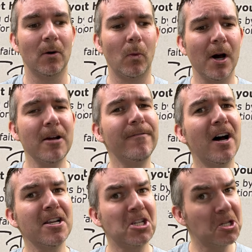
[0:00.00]
One of
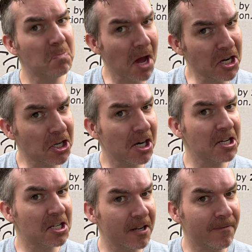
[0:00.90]
our
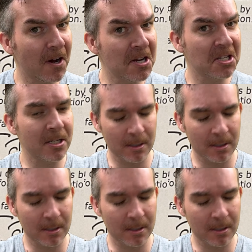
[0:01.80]
specialist advisors,